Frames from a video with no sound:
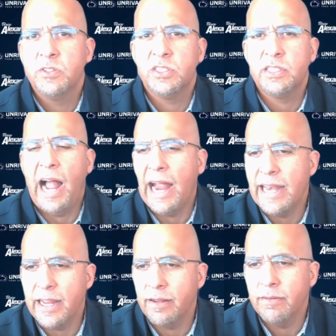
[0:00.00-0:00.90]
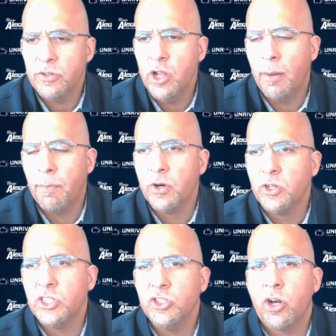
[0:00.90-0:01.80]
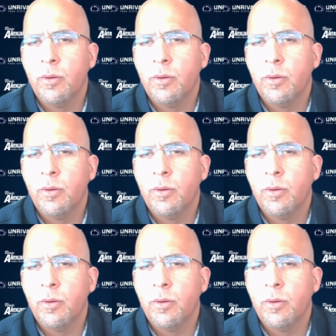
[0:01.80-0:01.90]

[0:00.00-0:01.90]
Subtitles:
signing numbers in